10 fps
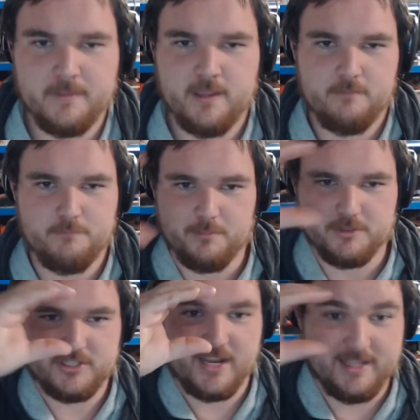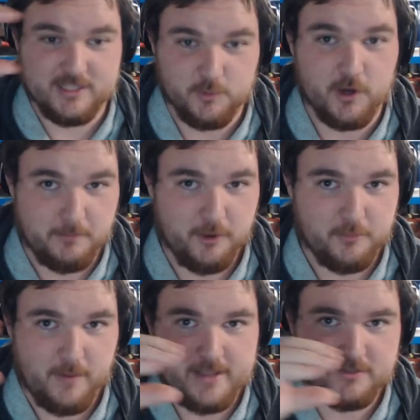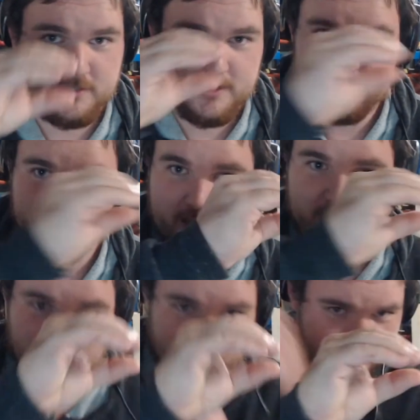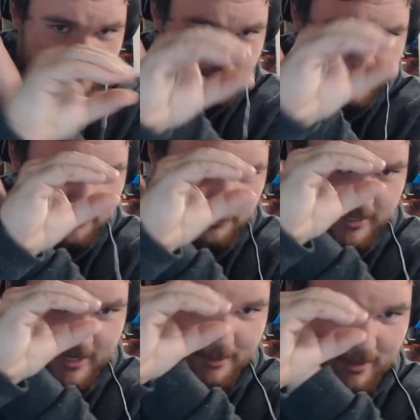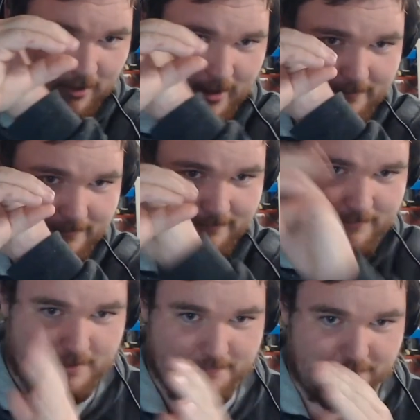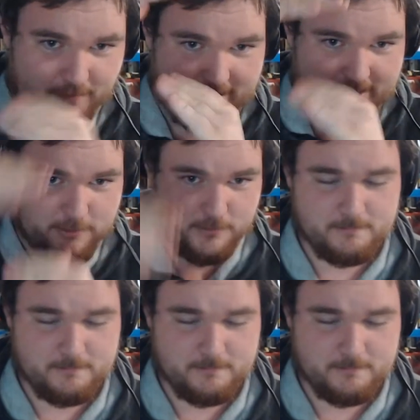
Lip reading: Remember, salients work both ways. So as you're pushing through the enemy line, they're flanking you.